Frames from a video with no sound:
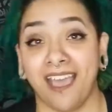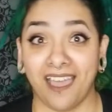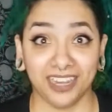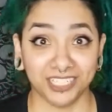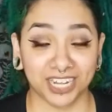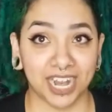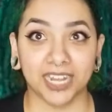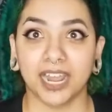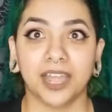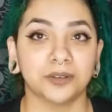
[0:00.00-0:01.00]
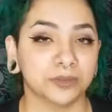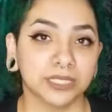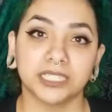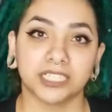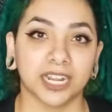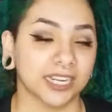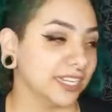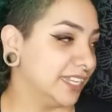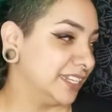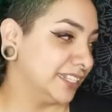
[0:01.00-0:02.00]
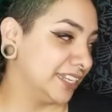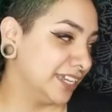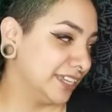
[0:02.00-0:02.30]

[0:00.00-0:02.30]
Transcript: I tried. I really tried, and